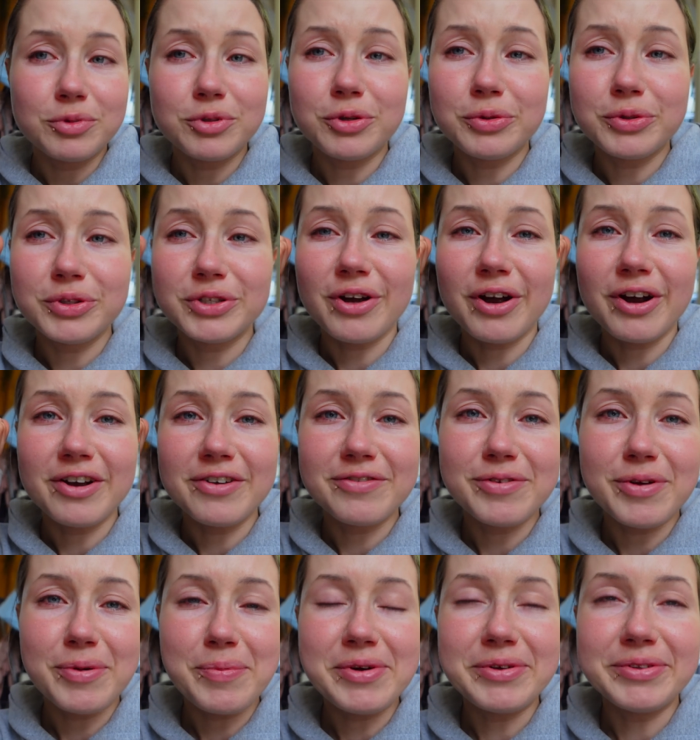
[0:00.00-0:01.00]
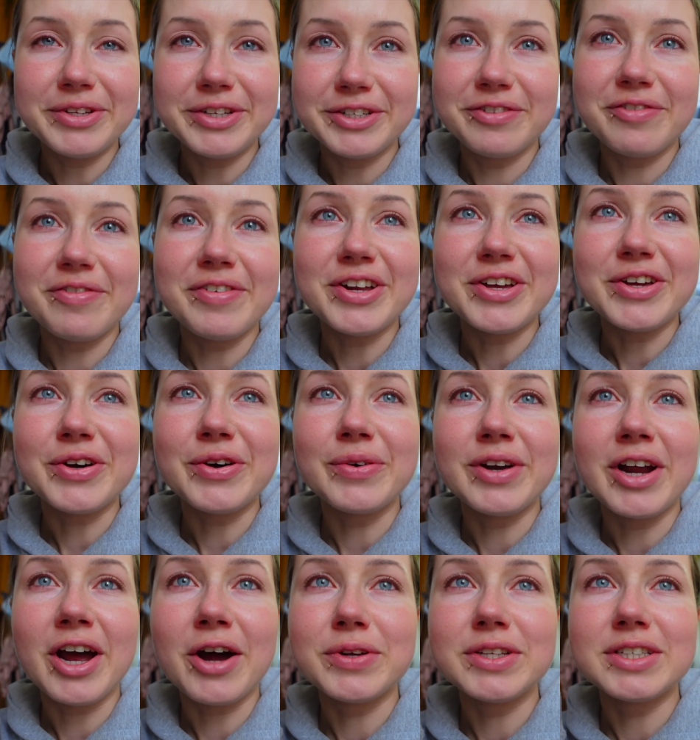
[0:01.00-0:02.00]
so sorry about this video and
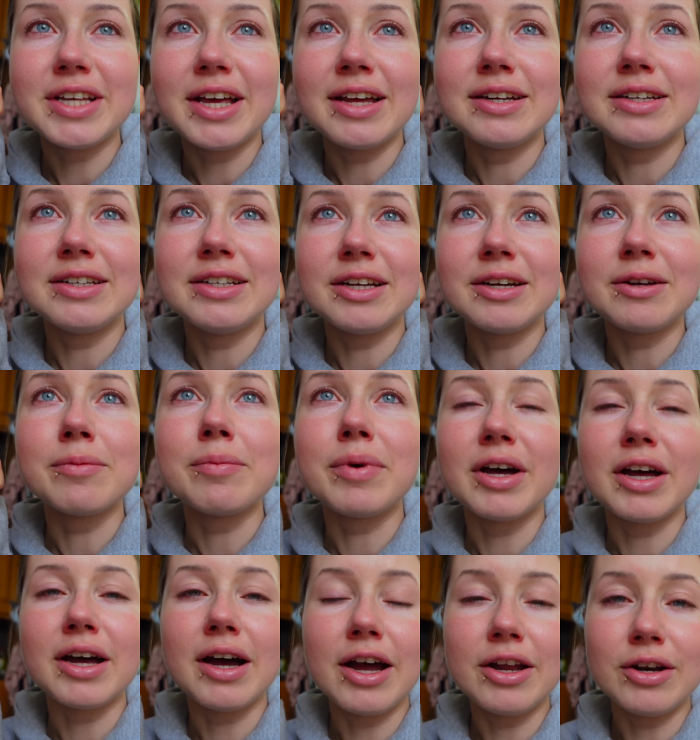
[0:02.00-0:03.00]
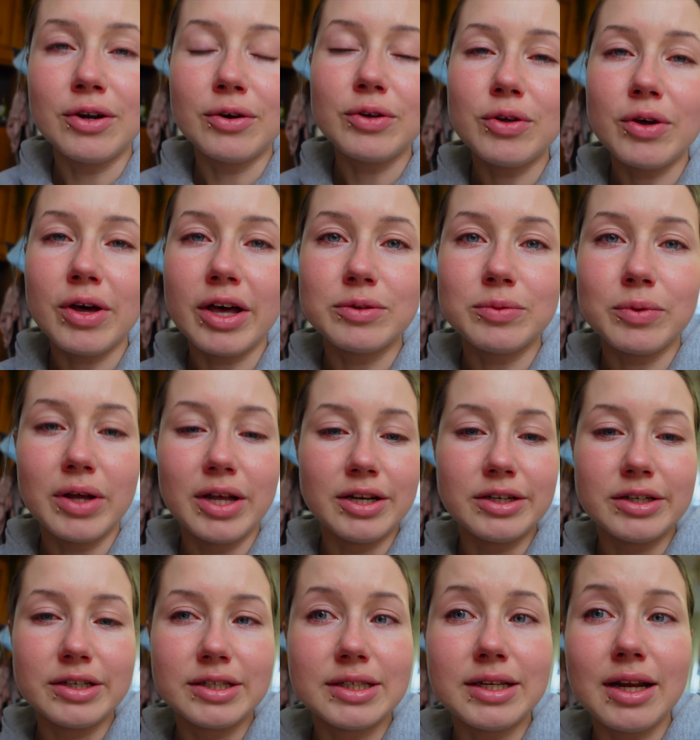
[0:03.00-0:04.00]
how it's ending, but I know you guys will
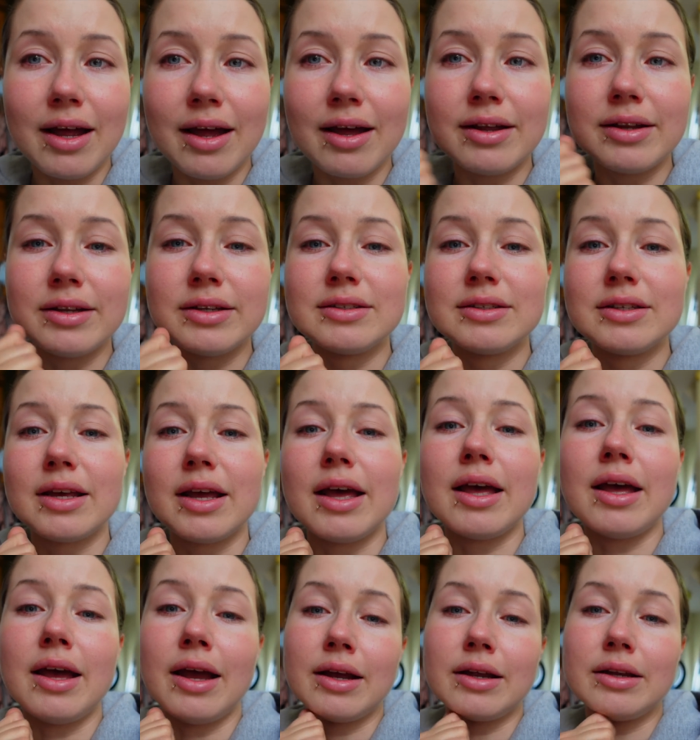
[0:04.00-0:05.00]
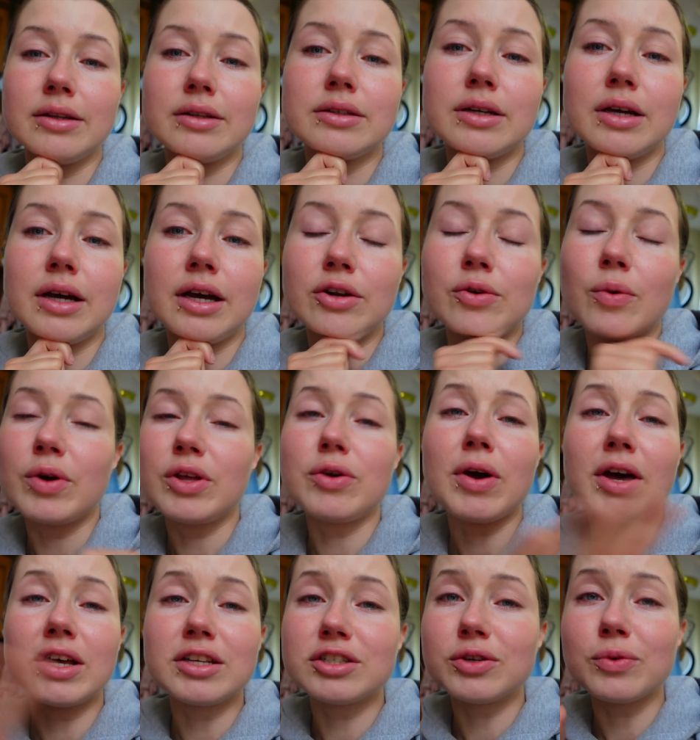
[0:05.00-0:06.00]
understand and I don't want you
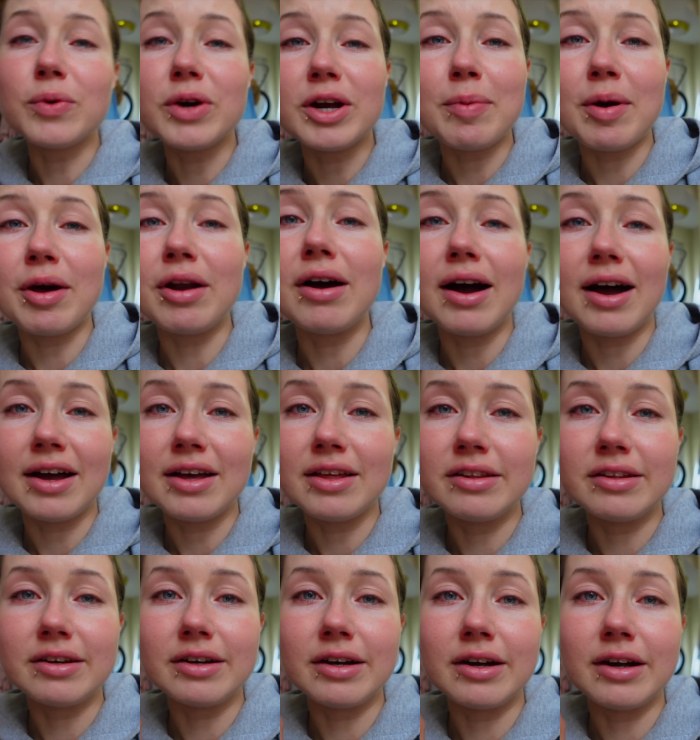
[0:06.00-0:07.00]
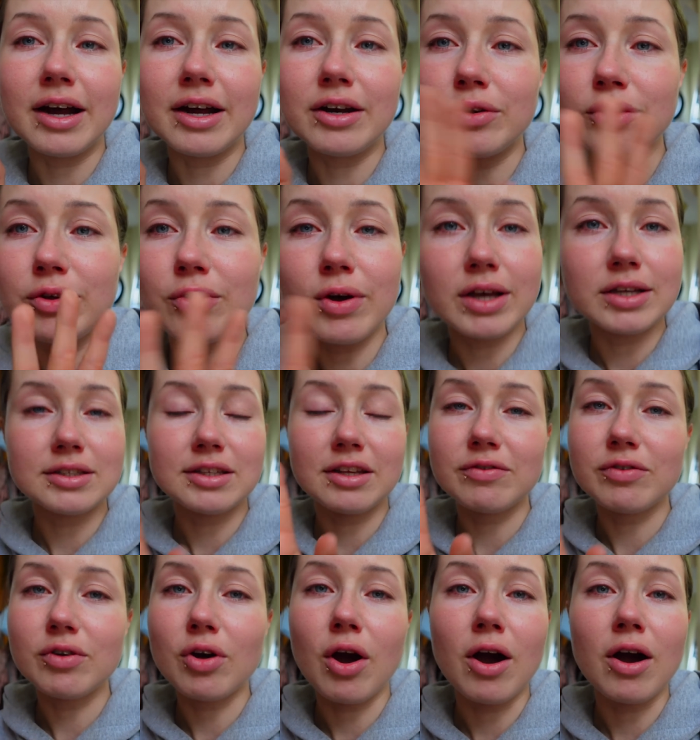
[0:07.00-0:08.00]
guys to worry about it either. I know you guys
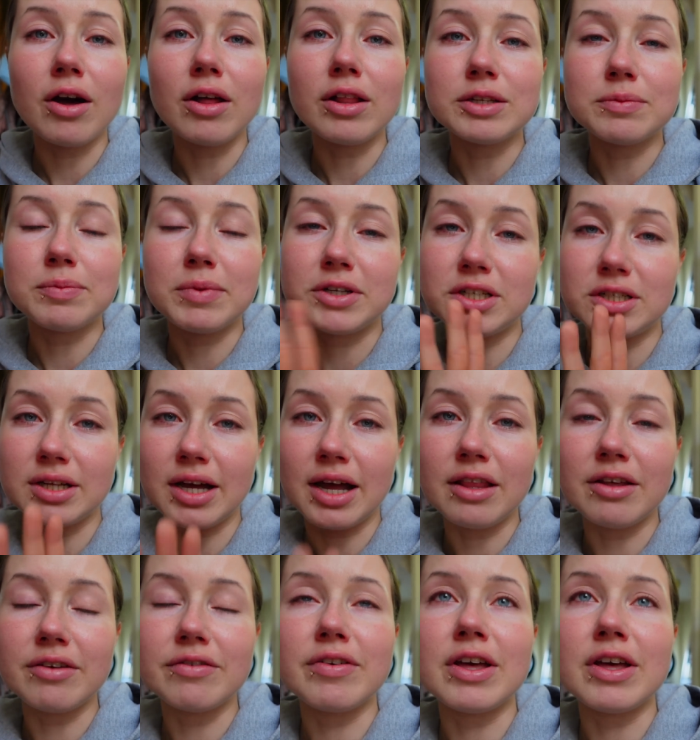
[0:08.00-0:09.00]
love Carl as much as I love